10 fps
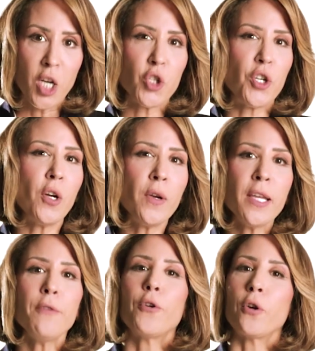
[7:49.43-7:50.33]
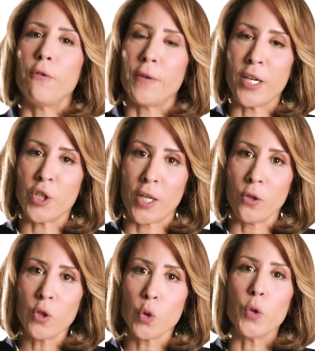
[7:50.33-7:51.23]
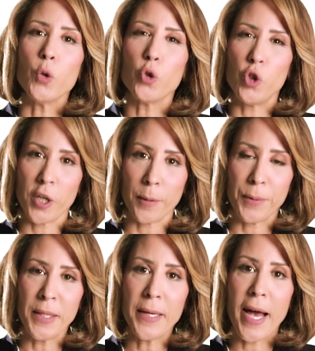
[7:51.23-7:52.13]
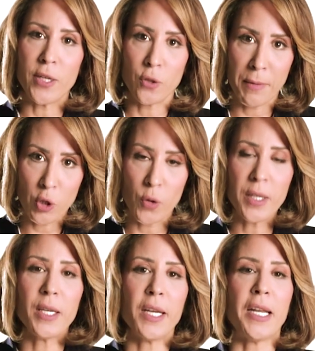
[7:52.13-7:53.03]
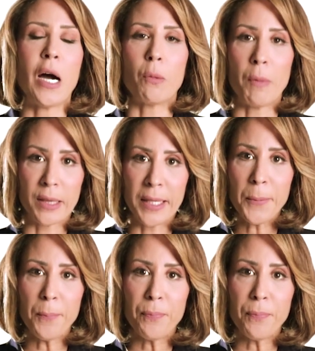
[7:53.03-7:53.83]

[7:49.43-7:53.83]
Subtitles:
Generally, for offline channels, we use GRP as a metric in our modeling,